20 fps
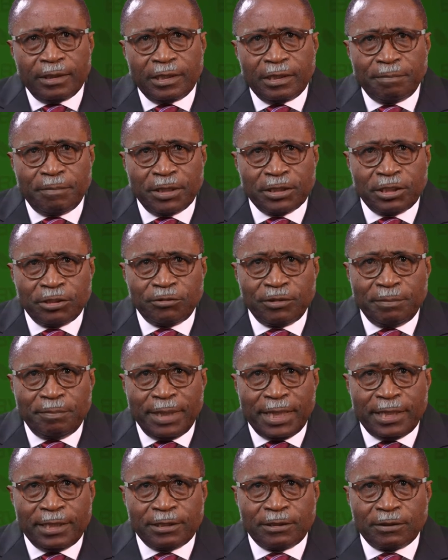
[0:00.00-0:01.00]
Our budget
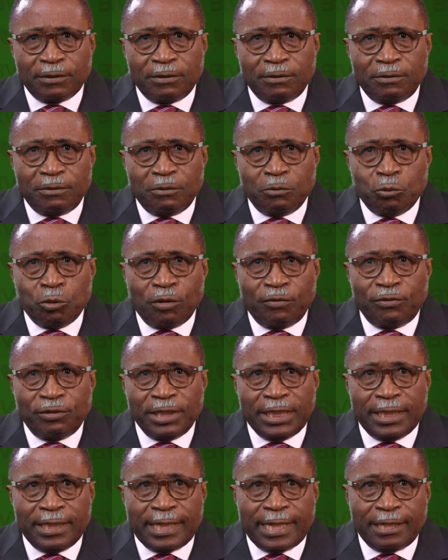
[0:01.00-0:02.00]
remains
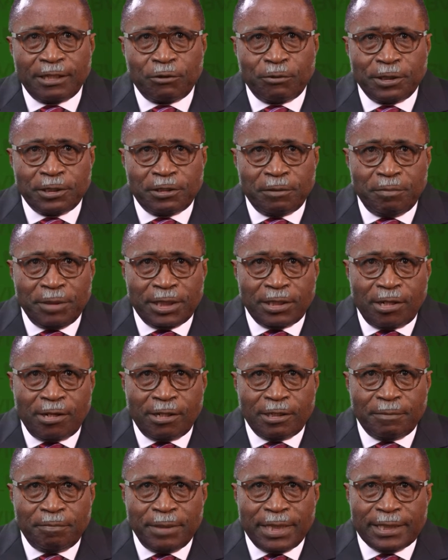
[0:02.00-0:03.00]
woefully inadequate to meet
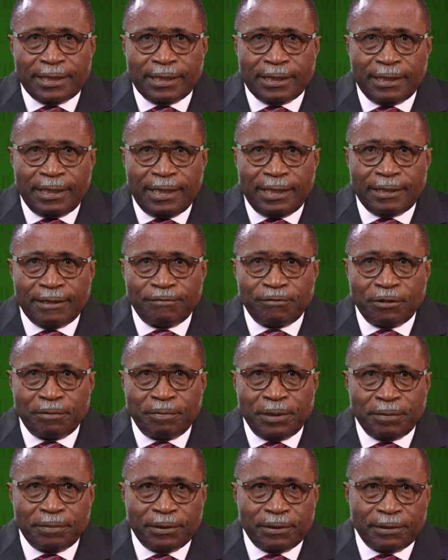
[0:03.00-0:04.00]
all the basic needs of our
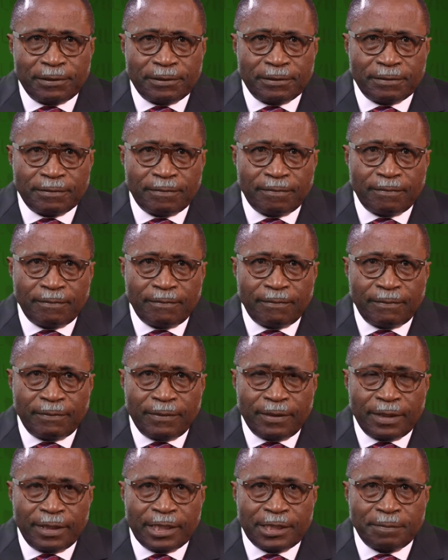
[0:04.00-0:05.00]
people,
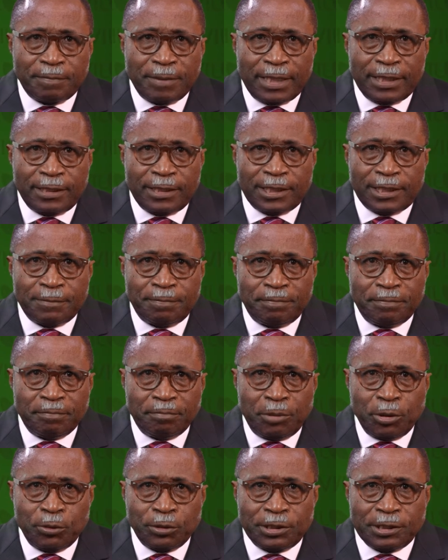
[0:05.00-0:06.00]
despite its
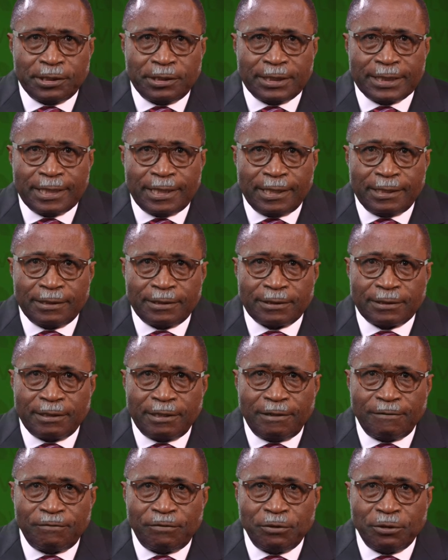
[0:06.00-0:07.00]
bloated size
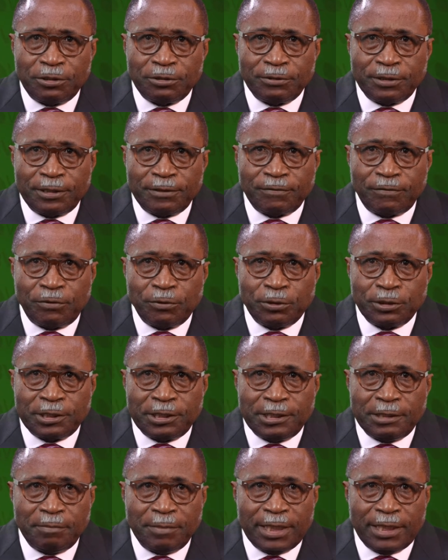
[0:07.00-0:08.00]
of
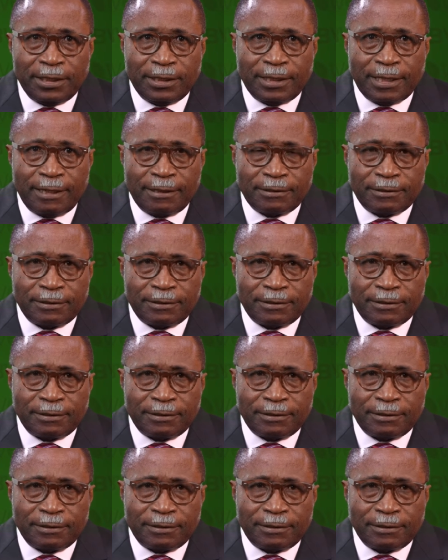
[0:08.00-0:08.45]
$414 million.